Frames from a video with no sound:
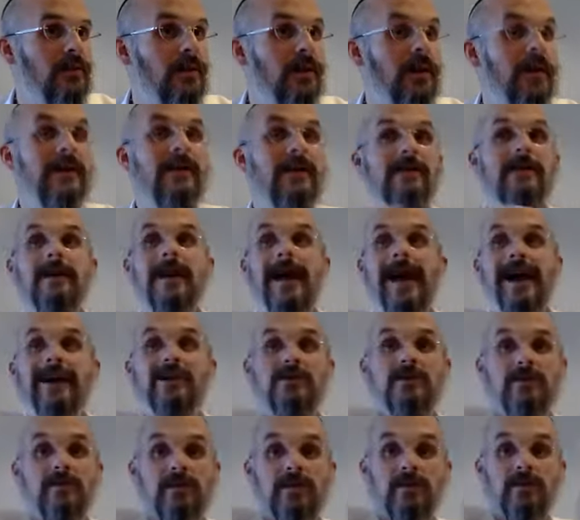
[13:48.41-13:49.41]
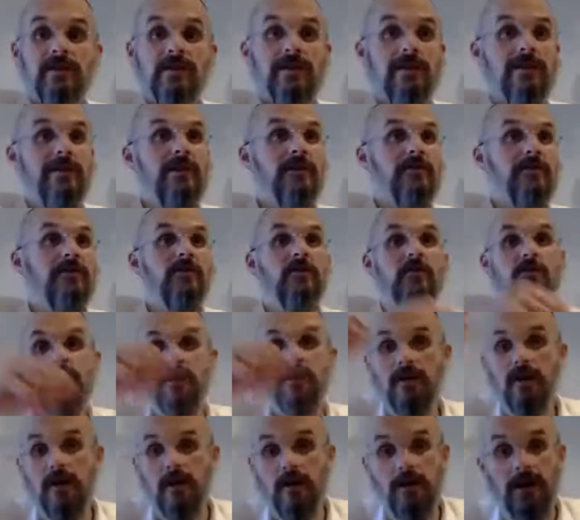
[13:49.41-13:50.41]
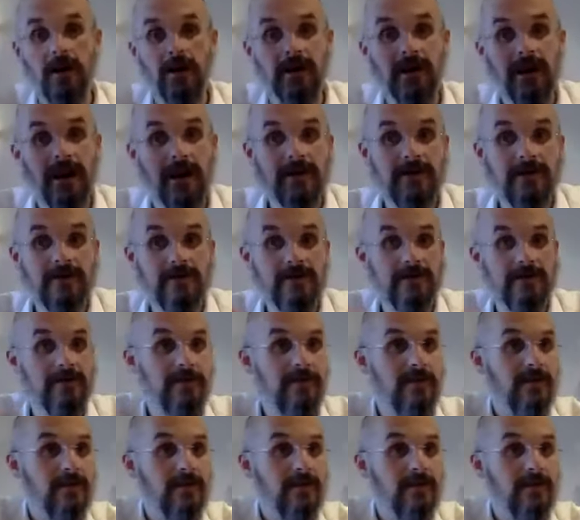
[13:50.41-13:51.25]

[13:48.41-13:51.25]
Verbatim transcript: In the action of giving a gift to a, a guest,